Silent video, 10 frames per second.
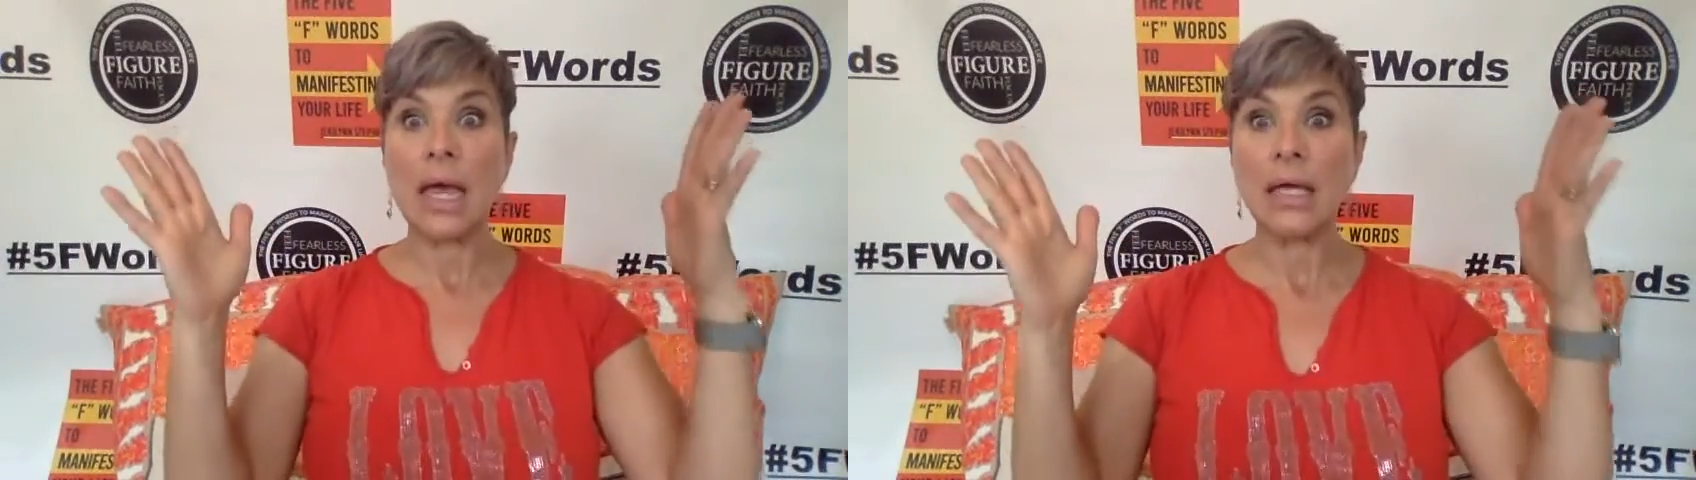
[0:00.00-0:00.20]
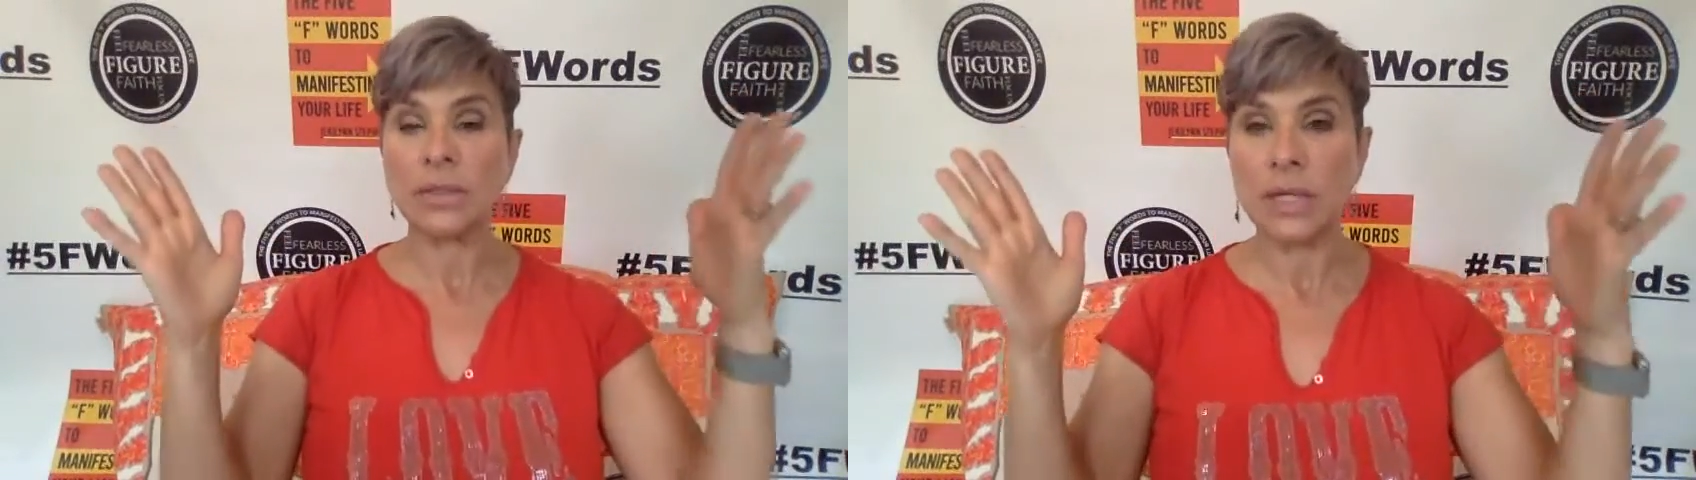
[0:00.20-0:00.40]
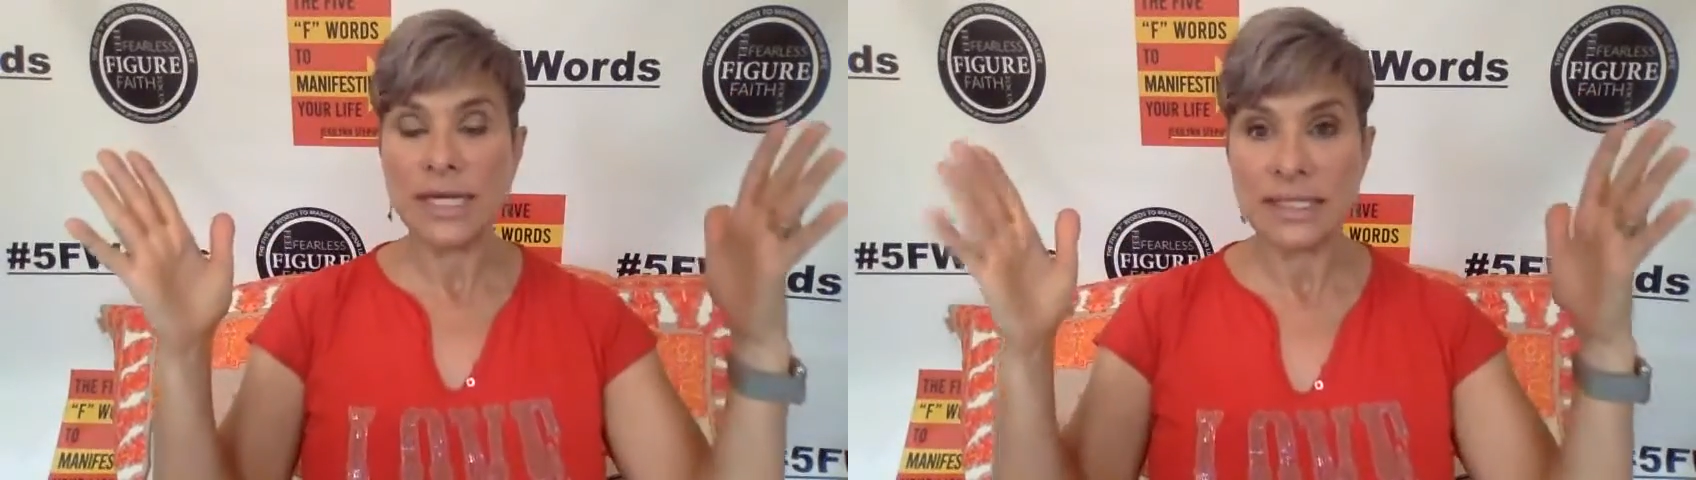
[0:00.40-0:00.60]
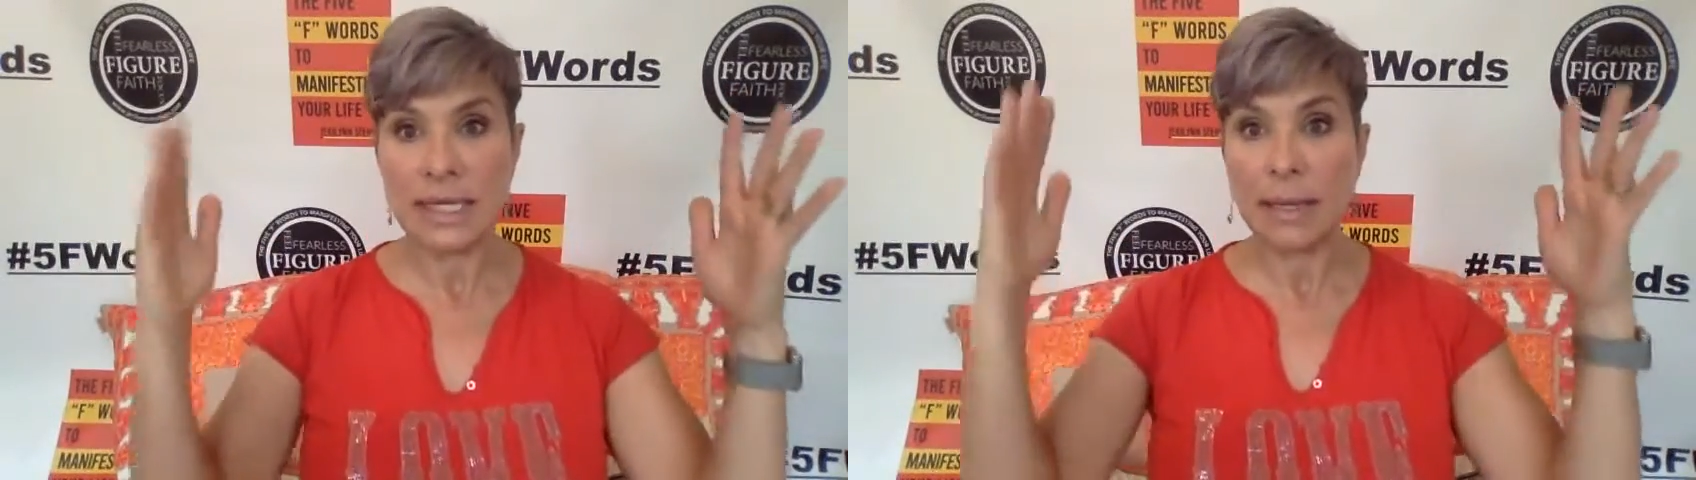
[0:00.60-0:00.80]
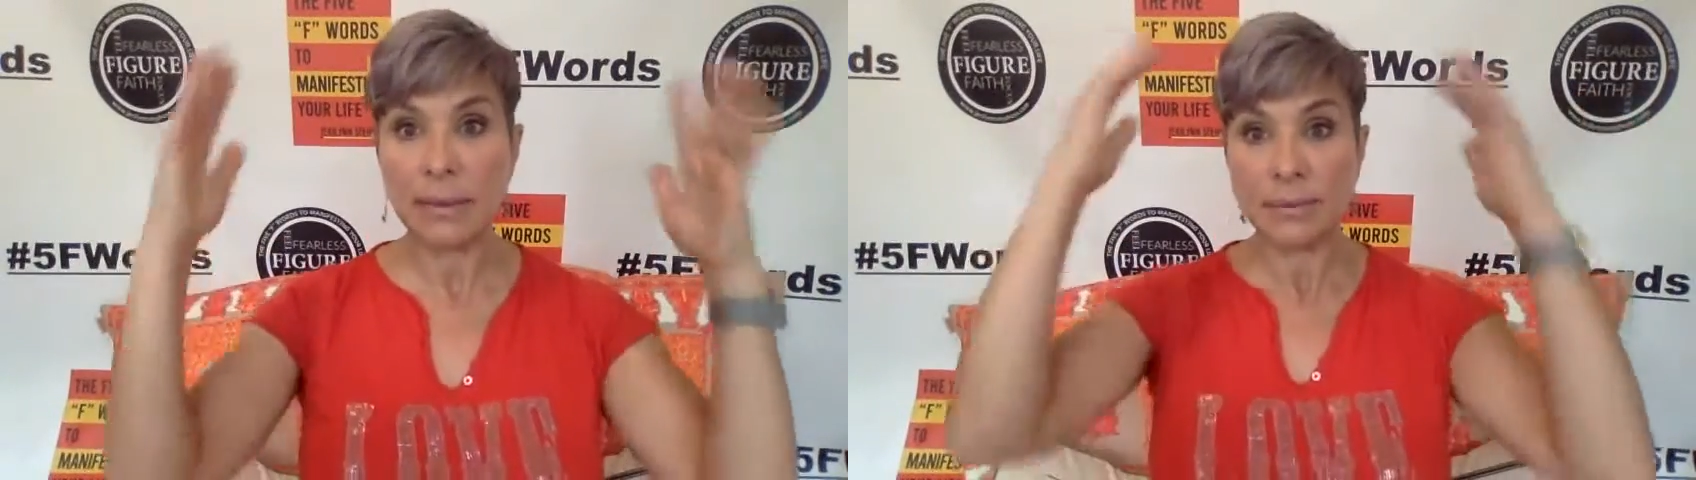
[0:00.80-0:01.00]

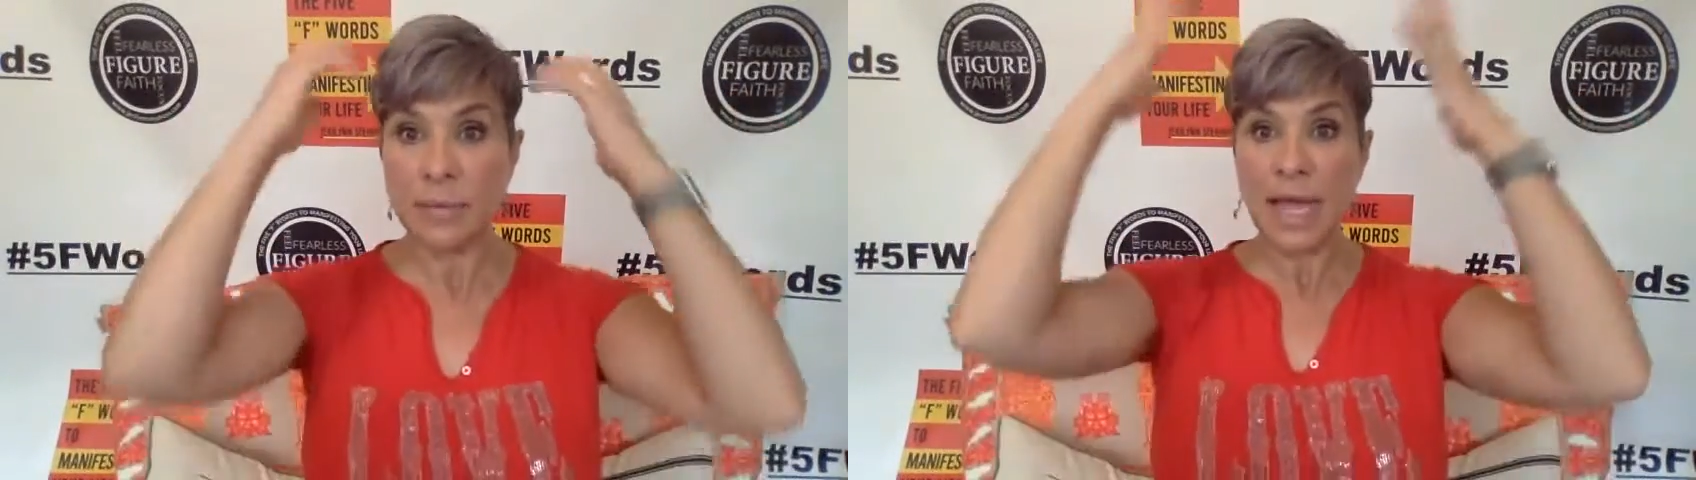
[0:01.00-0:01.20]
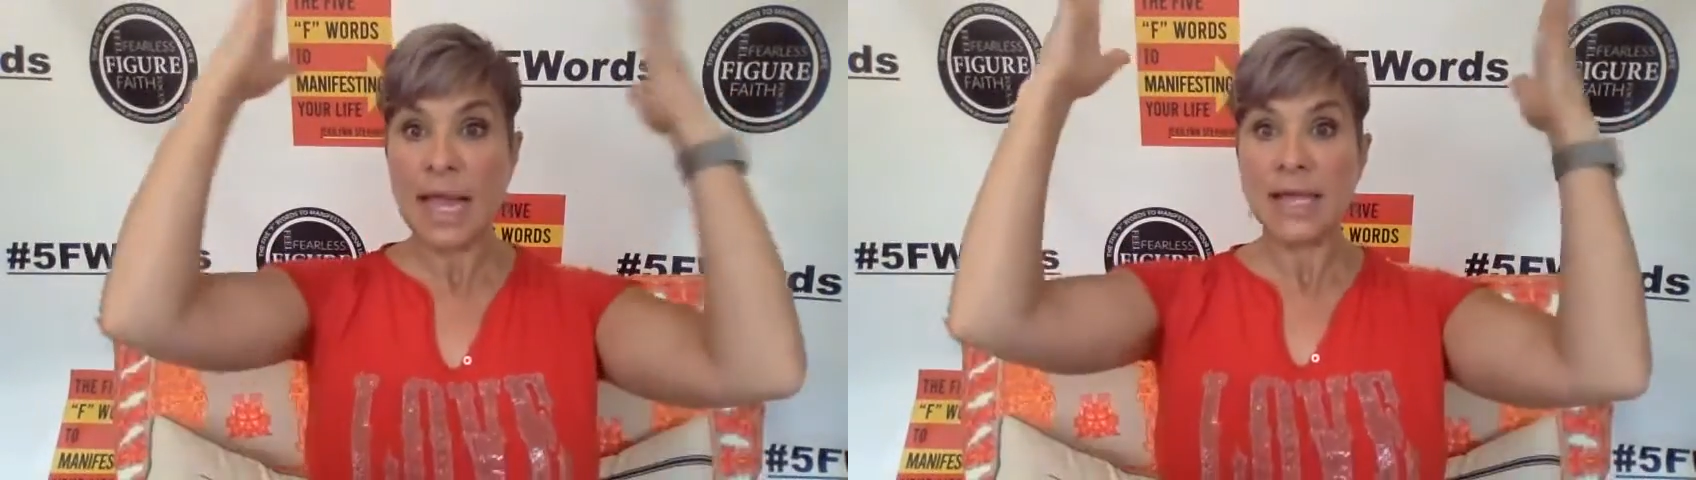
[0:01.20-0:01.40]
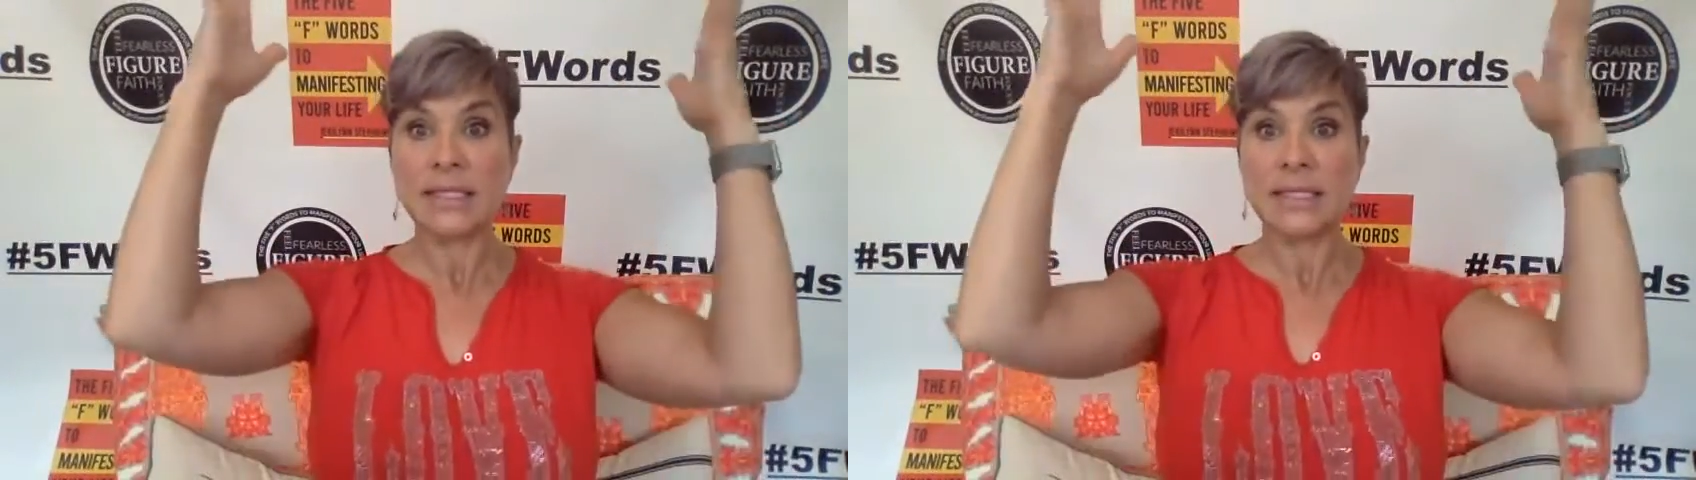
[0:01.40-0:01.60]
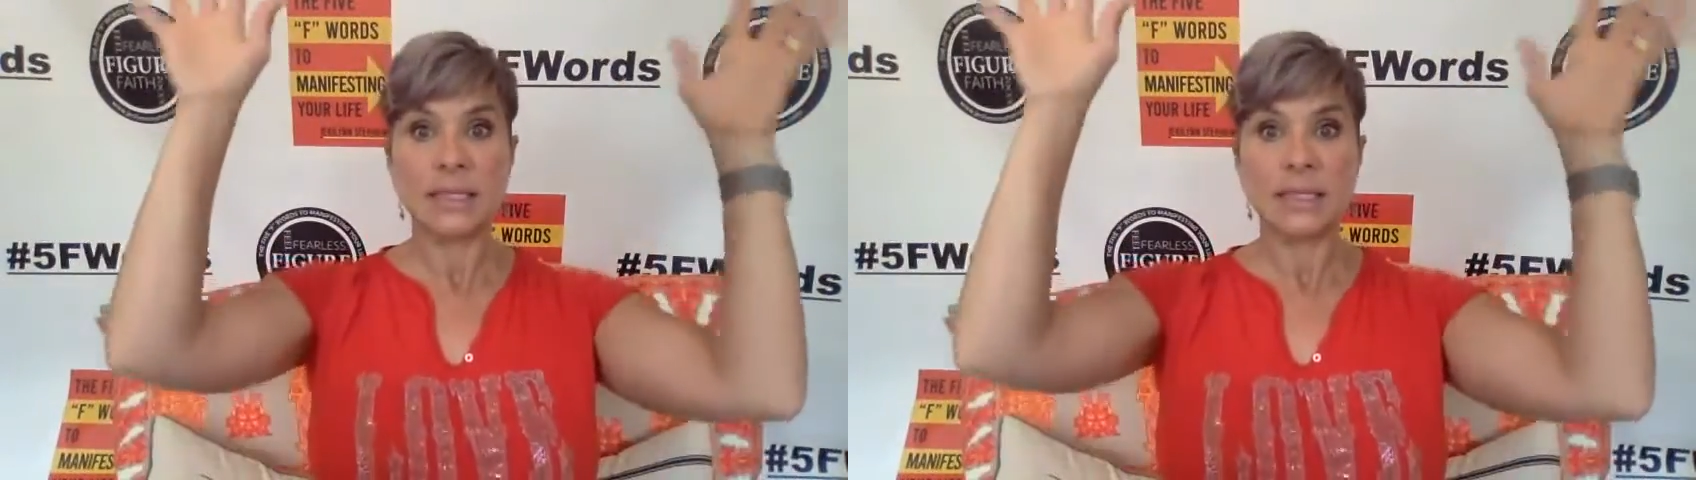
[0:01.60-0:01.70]
crazy, my head's